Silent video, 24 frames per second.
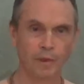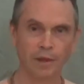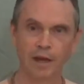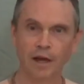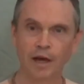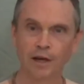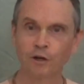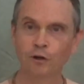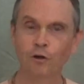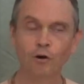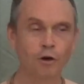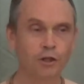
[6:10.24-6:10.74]

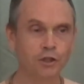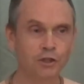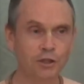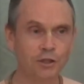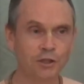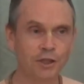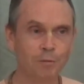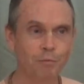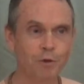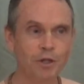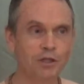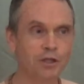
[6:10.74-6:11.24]
And of course it
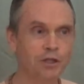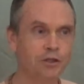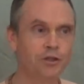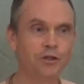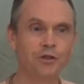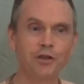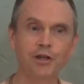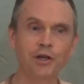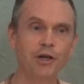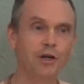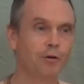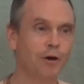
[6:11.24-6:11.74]
can be just
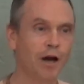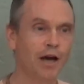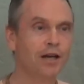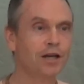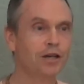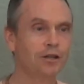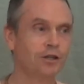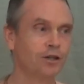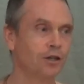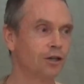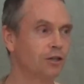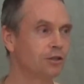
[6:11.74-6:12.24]

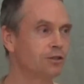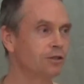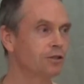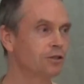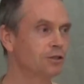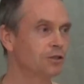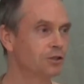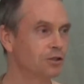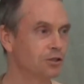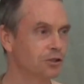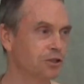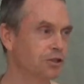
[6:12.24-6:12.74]
theoretical.
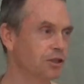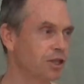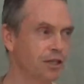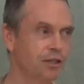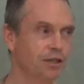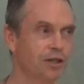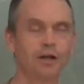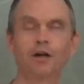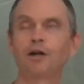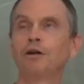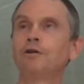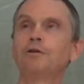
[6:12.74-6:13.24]
You just think,
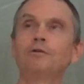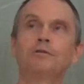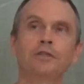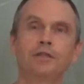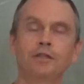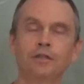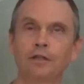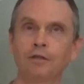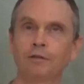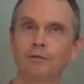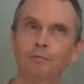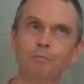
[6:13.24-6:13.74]
oh,
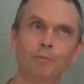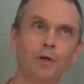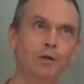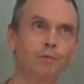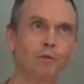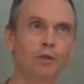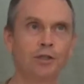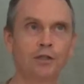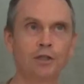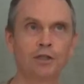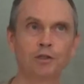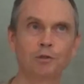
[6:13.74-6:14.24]
maybe
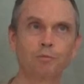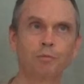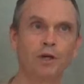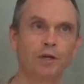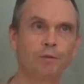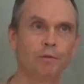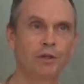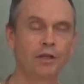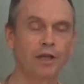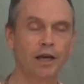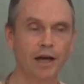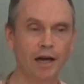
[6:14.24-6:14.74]
this, maybe
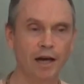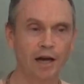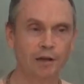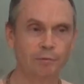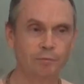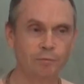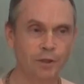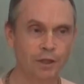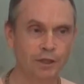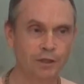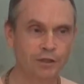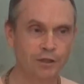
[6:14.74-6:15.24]
that.
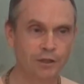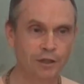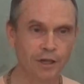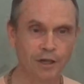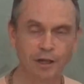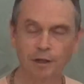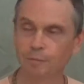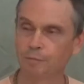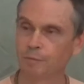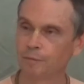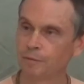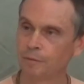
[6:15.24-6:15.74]
But
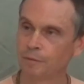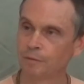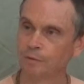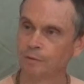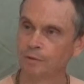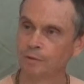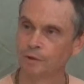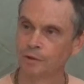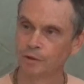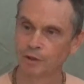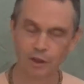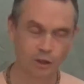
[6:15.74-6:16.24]

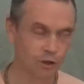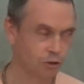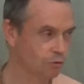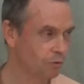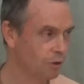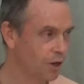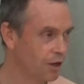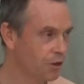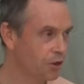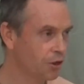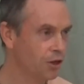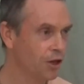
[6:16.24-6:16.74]
it's
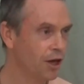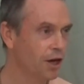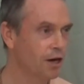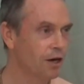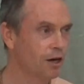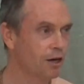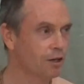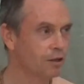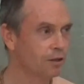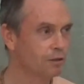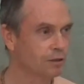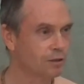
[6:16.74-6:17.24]
right
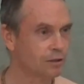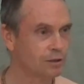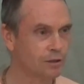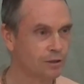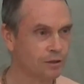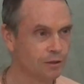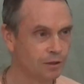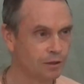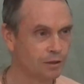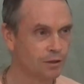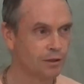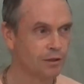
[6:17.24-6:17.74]
there.
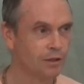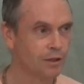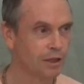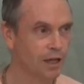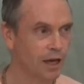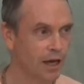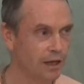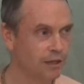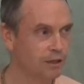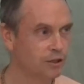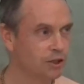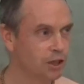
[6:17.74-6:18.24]

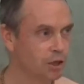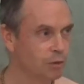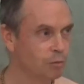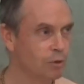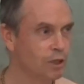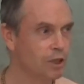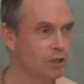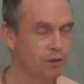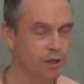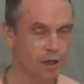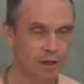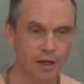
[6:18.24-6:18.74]
And it can
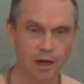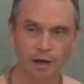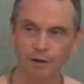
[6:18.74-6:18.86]
be,